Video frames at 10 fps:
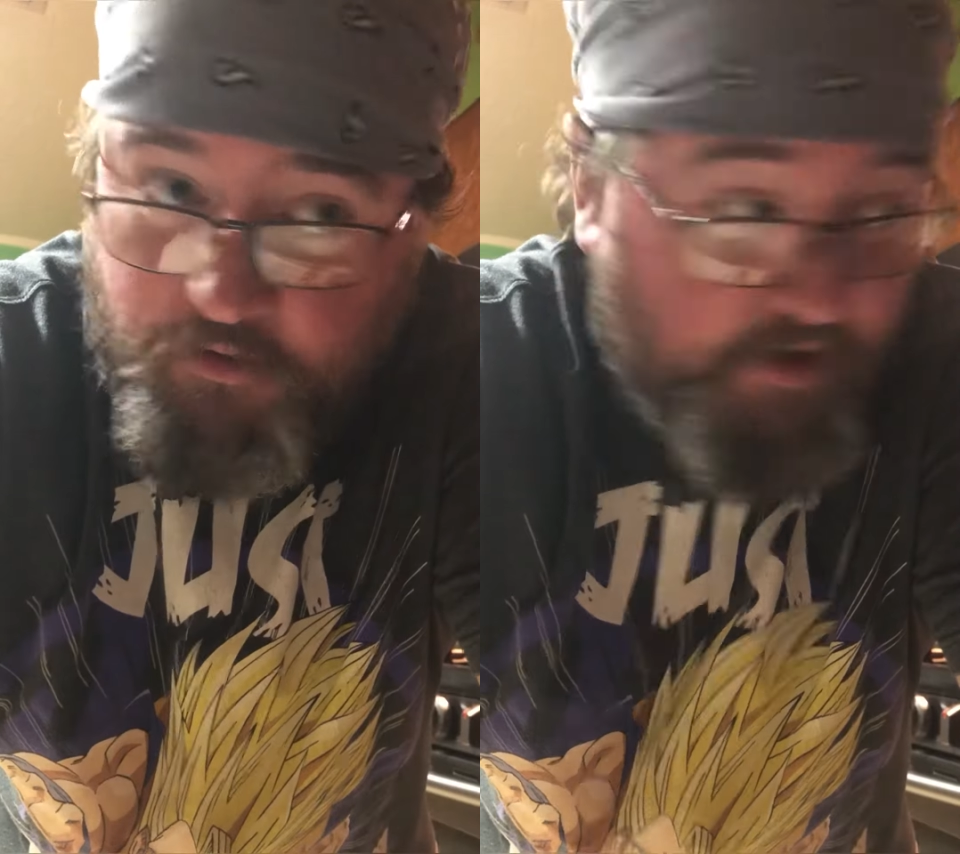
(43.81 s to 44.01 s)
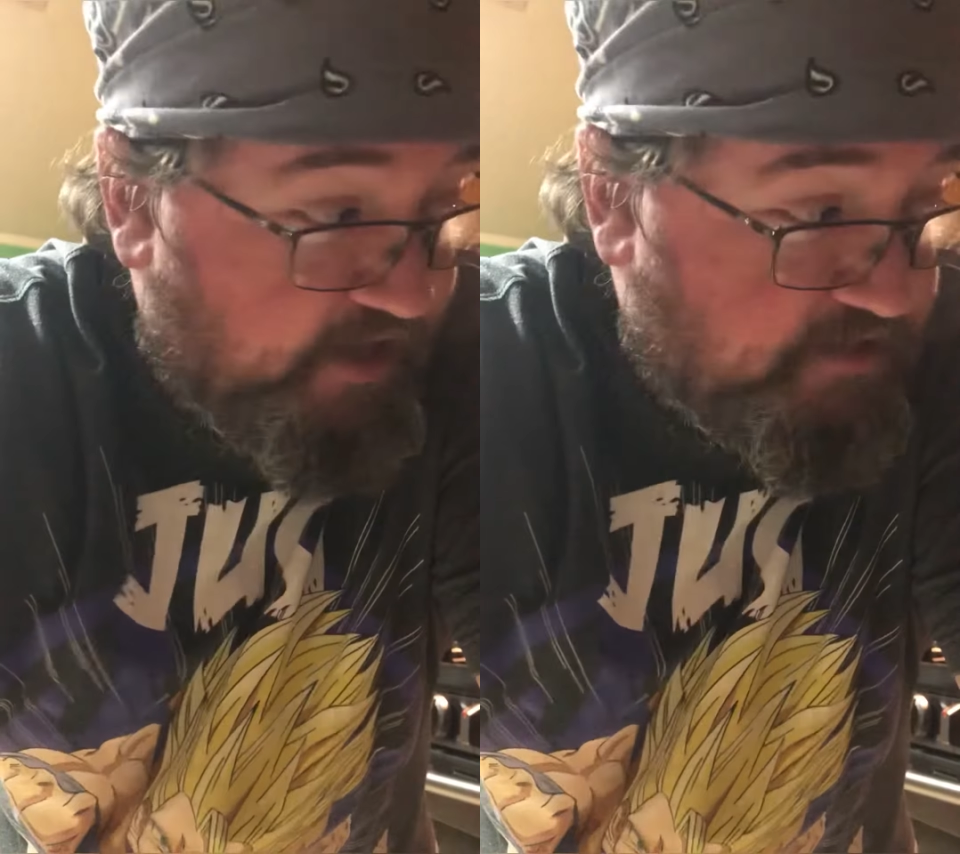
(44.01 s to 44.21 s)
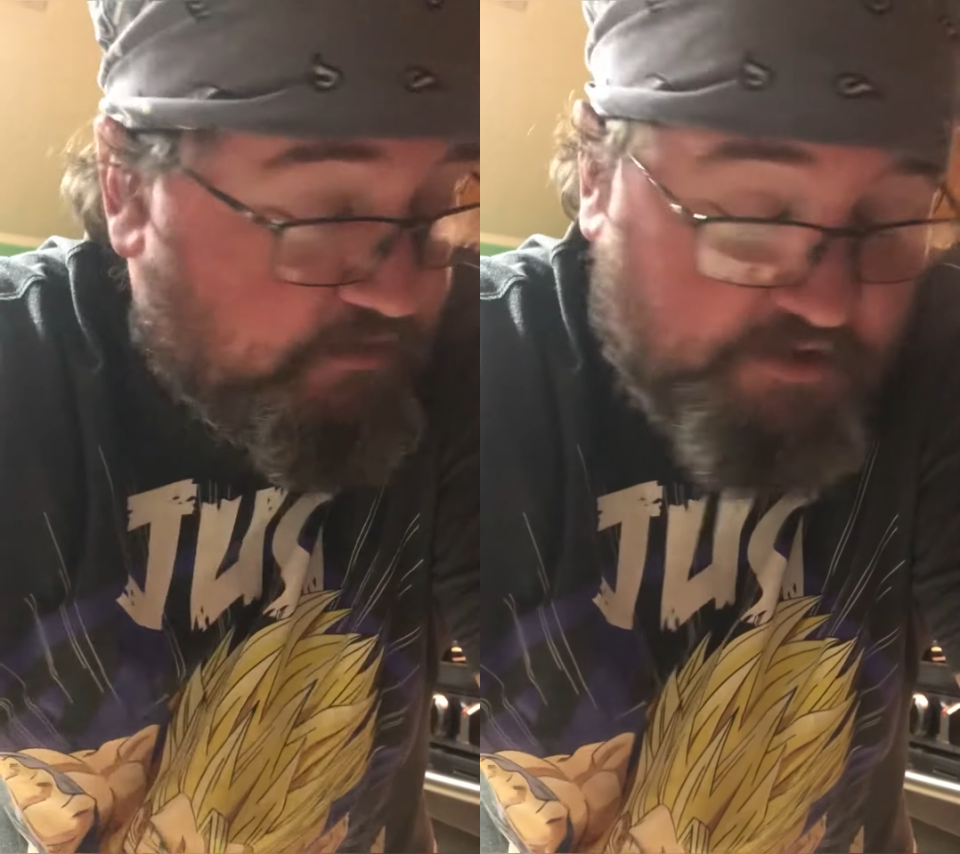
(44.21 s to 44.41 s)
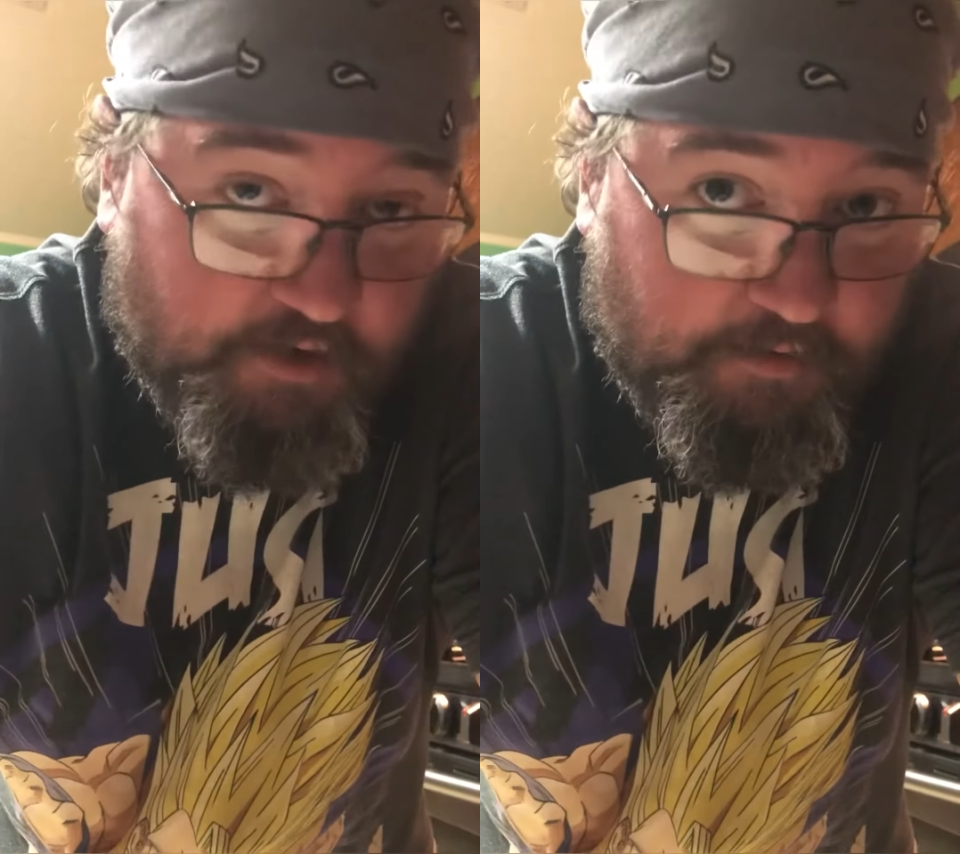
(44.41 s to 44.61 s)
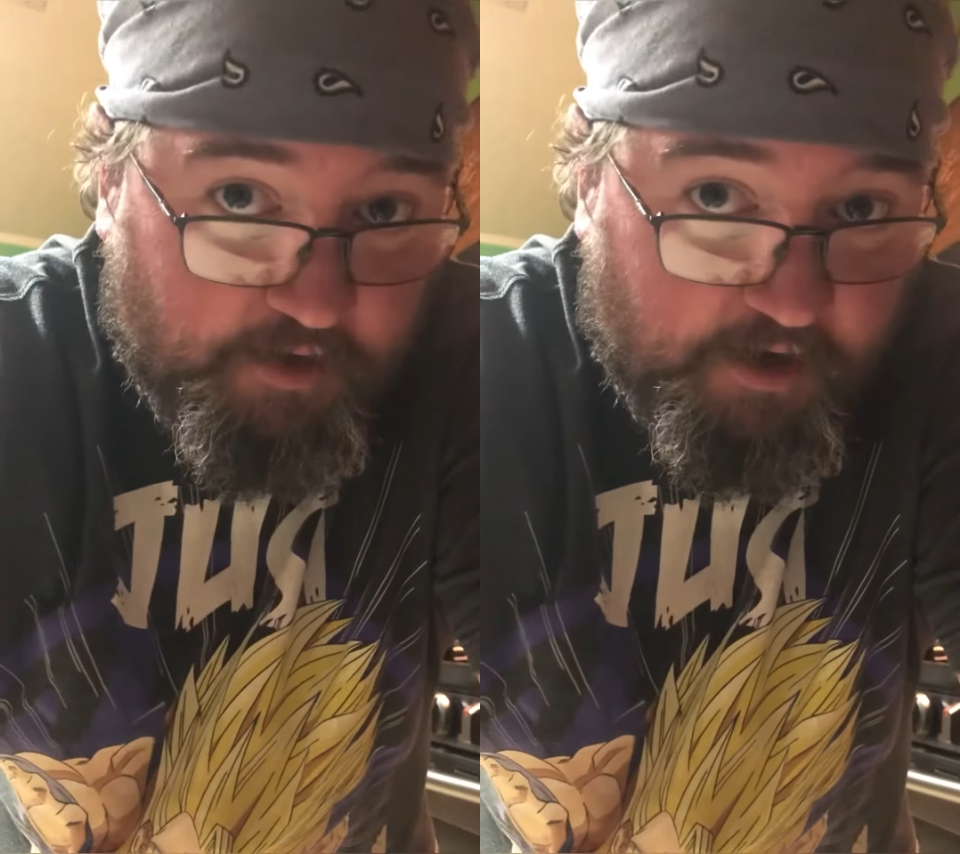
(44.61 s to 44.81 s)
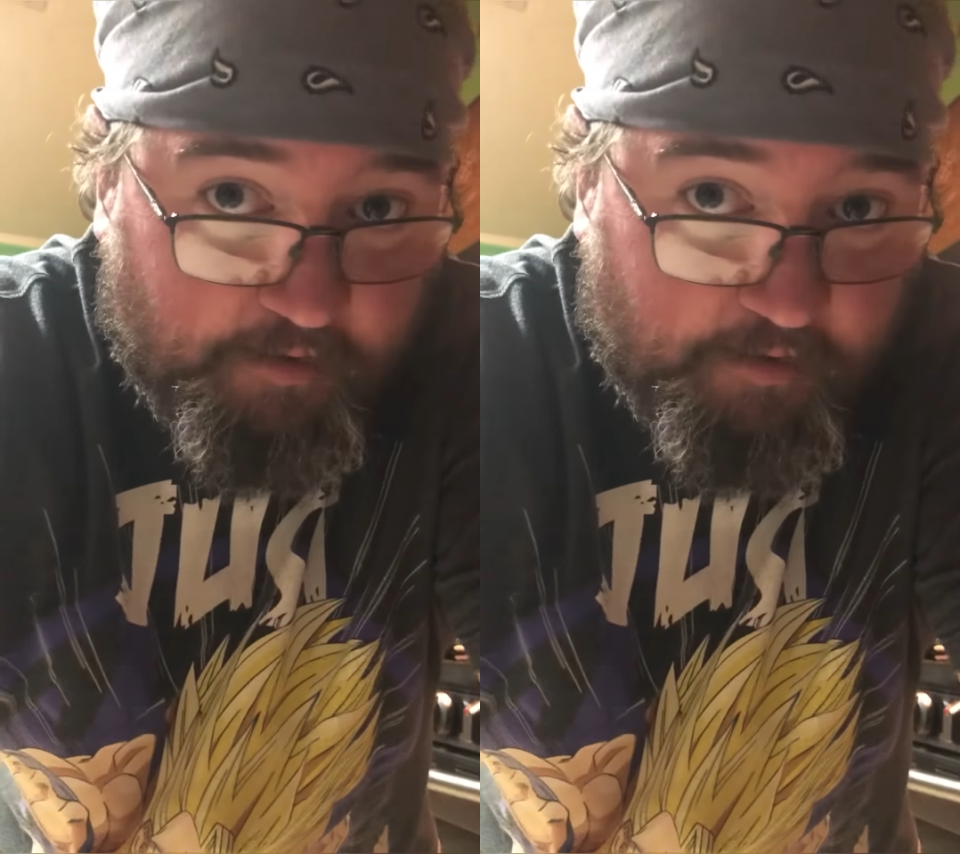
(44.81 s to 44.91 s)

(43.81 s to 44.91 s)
nice on top of that.